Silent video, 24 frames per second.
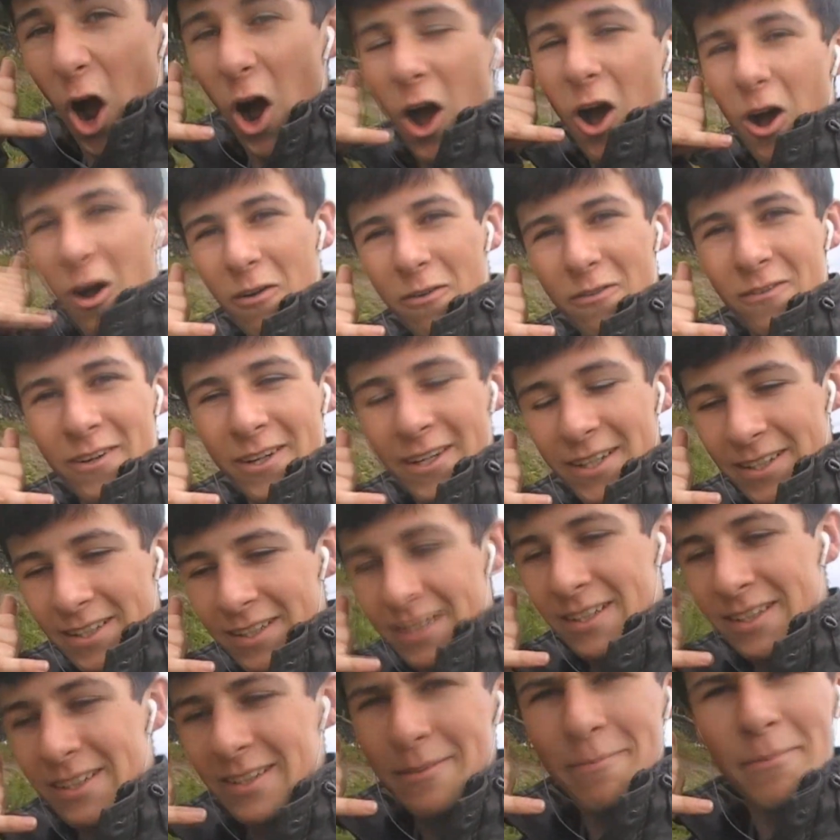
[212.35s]
Off.
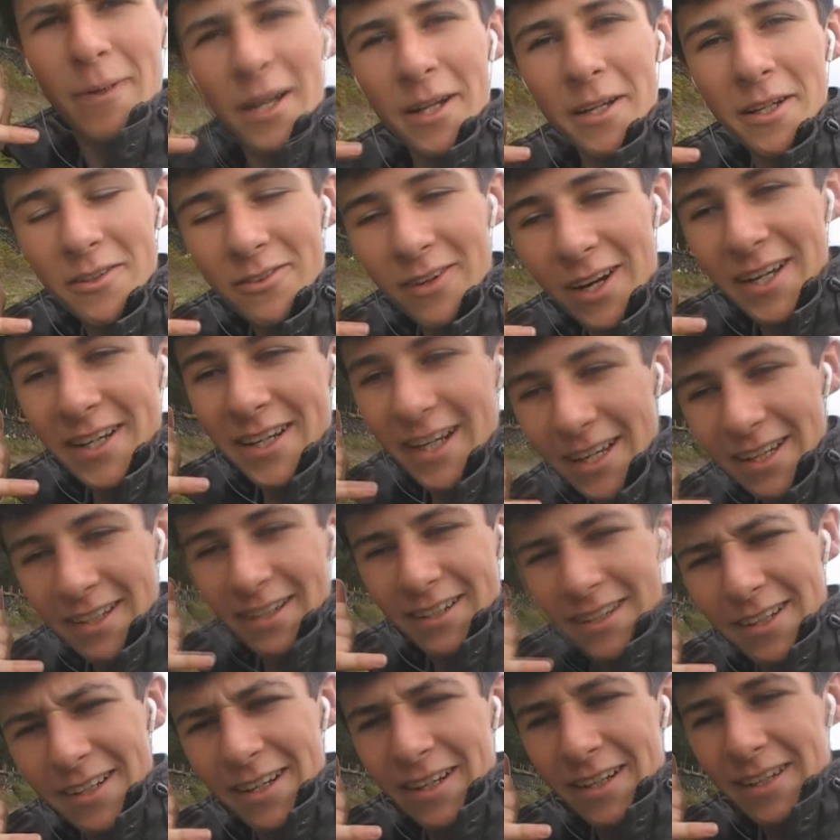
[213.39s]
Pardon,
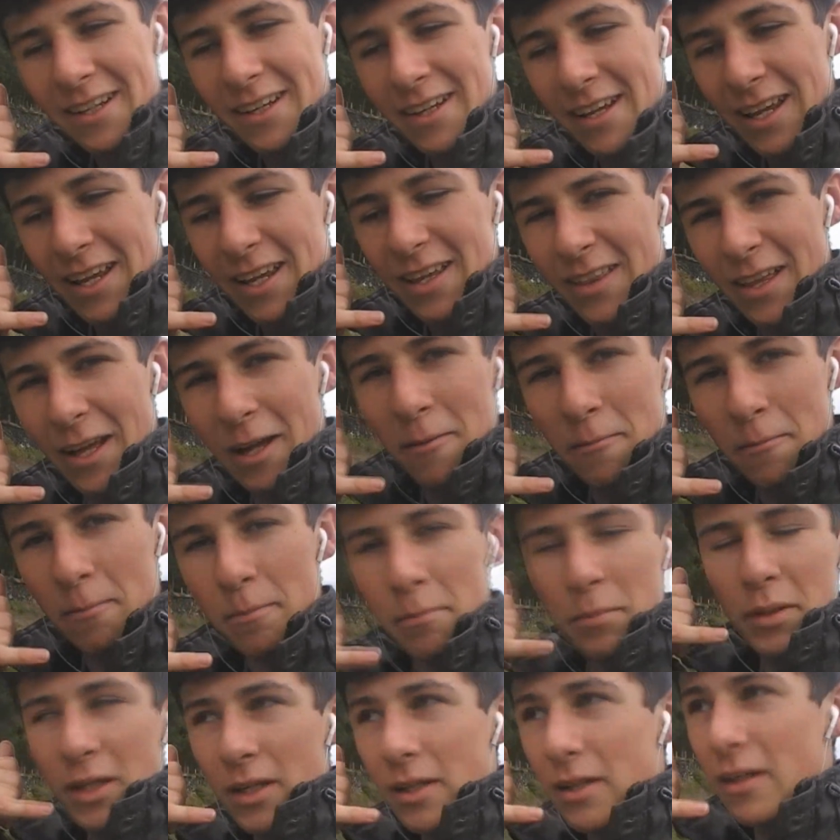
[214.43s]
Grandad? I didn't hear that.
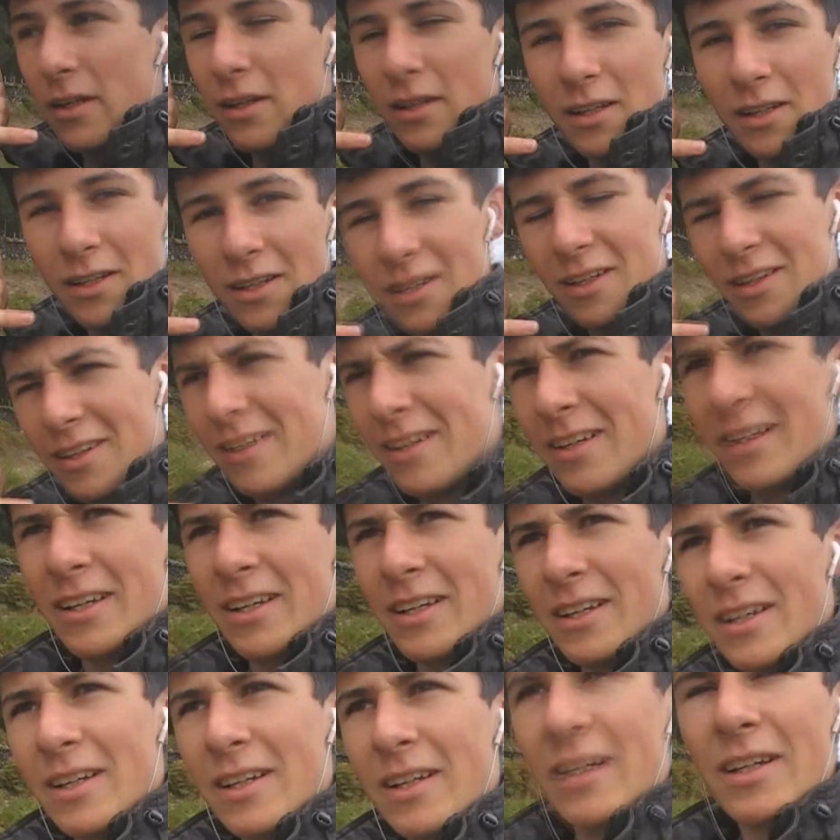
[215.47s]
Beep.
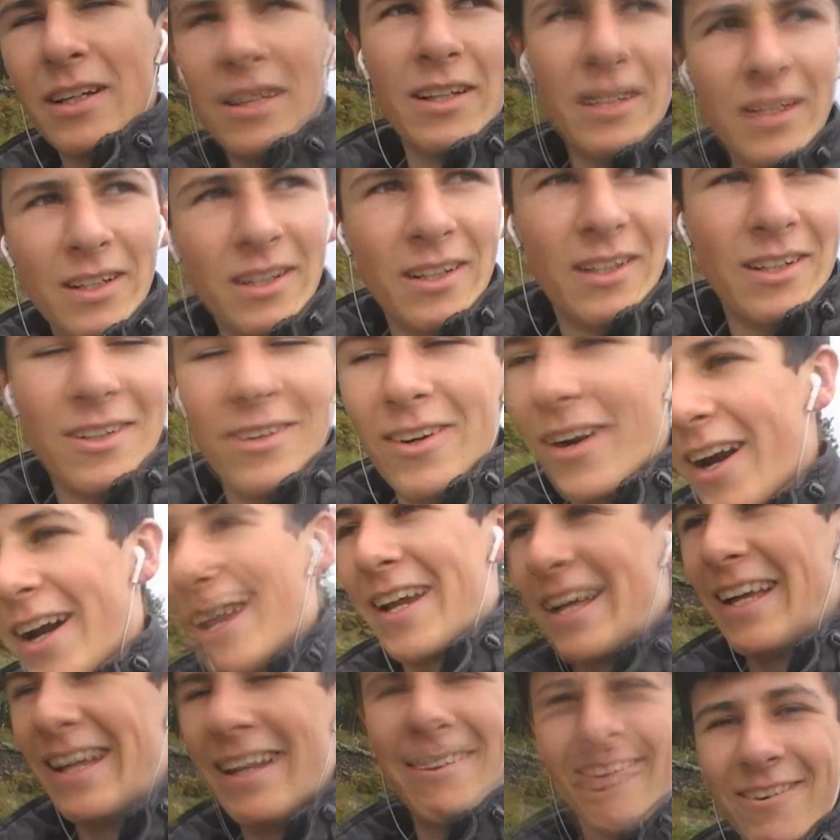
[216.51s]

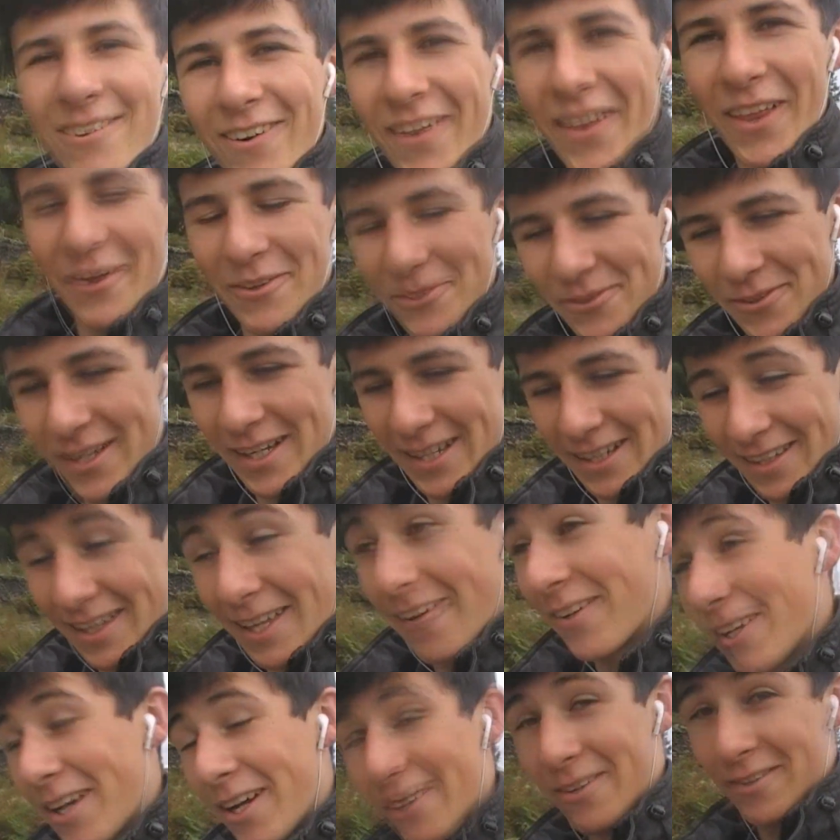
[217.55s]
Right. Well, that was weird.
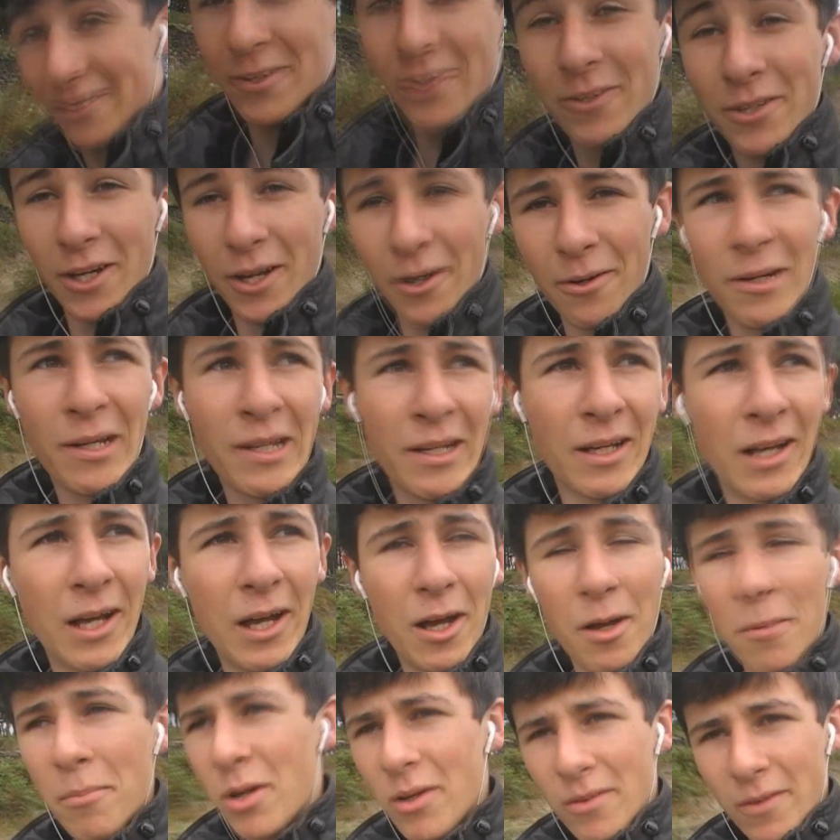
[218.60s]
There we go. New coat.
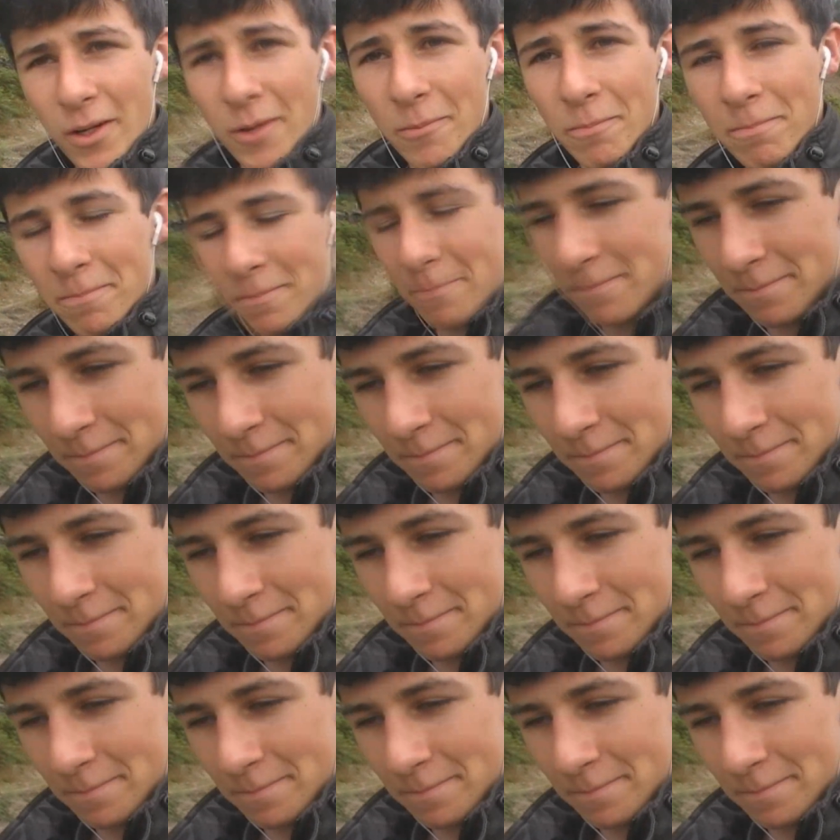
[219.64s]
Moving on.